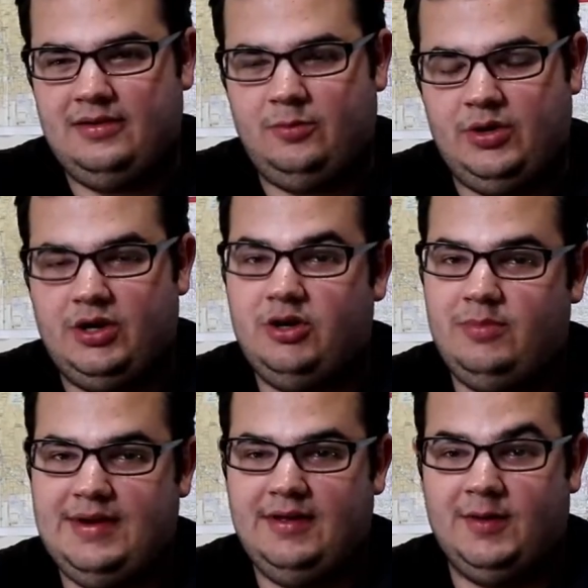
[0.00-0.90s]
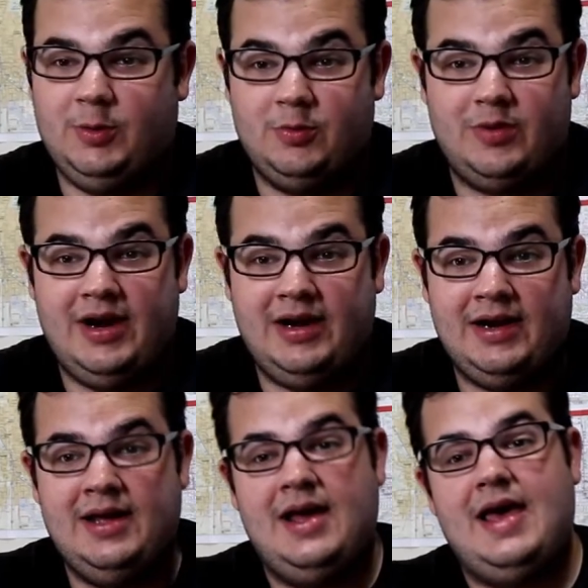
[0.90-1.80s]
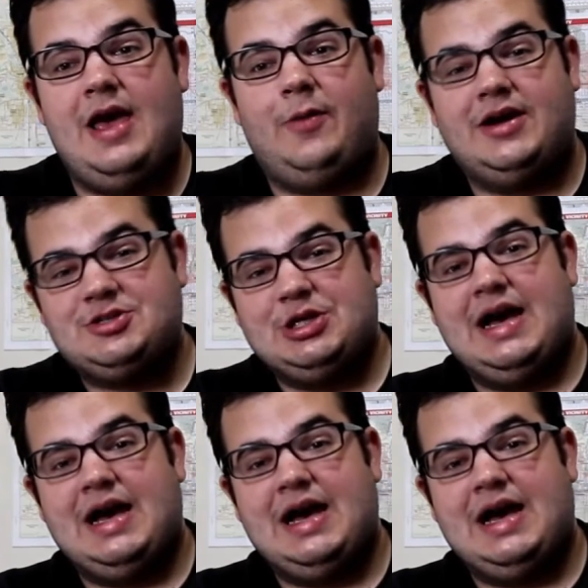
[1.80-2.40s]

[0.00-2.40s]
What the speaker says: we could be dealing with rain, and we actually